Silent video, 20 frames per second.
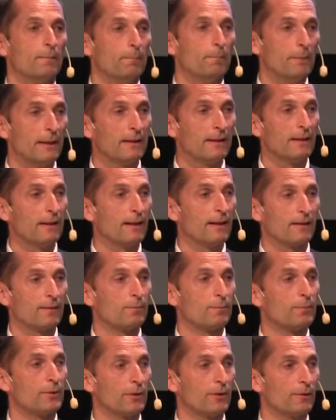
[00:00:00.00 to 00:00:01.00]
Many other
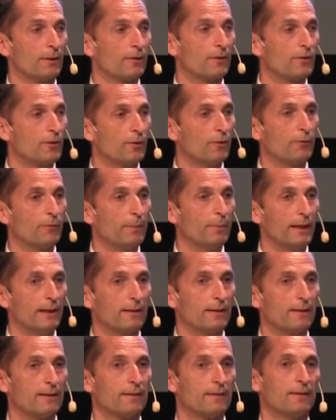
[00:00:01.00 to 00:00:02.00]
product goes
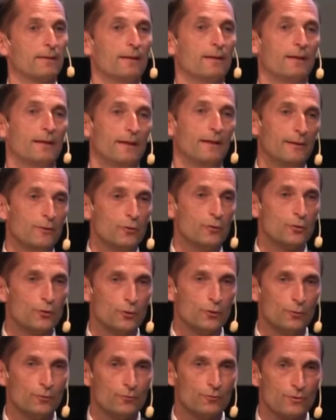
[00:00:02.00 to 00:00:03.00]
back
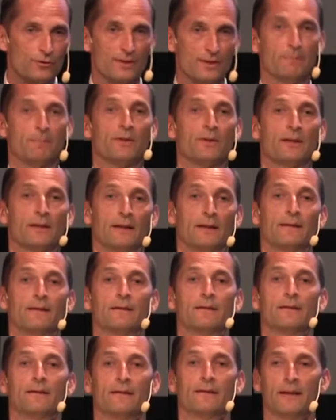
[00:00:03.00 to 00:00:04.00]
into something
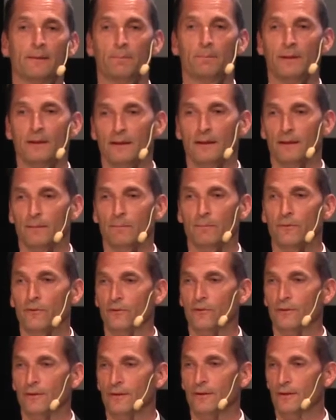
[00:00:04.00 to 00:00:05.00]
that
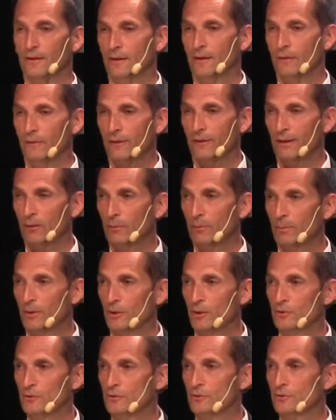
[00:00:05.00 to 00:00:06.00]
becomes a flower
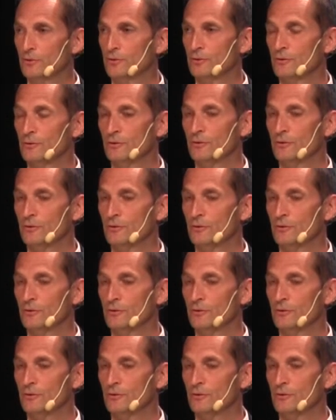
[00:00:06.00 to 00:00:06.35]
pot,